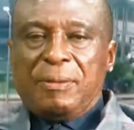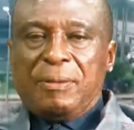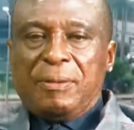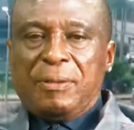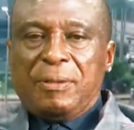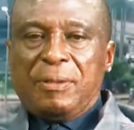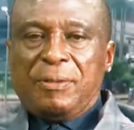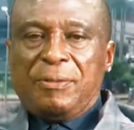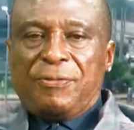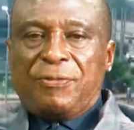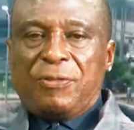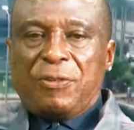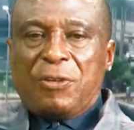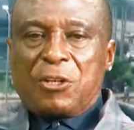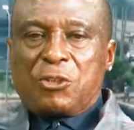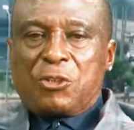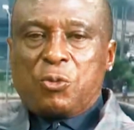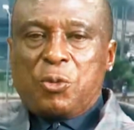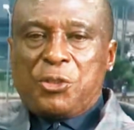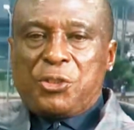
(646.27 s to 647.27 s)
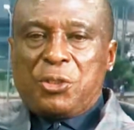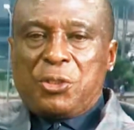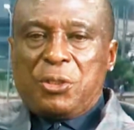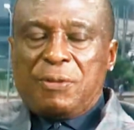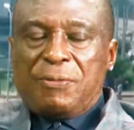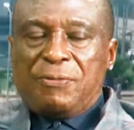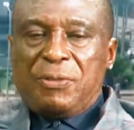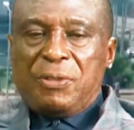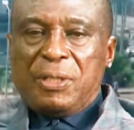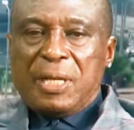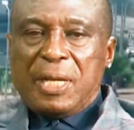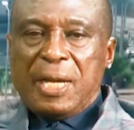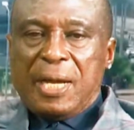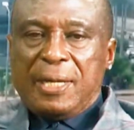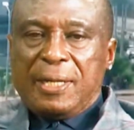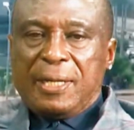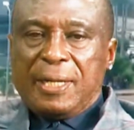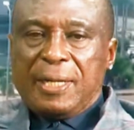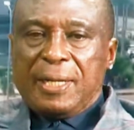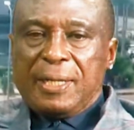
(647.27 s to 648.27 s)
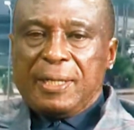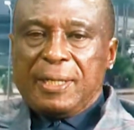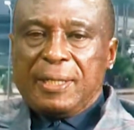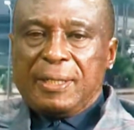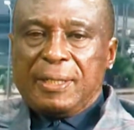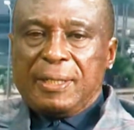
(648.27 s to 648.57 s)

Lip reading: the fluctuation of the naira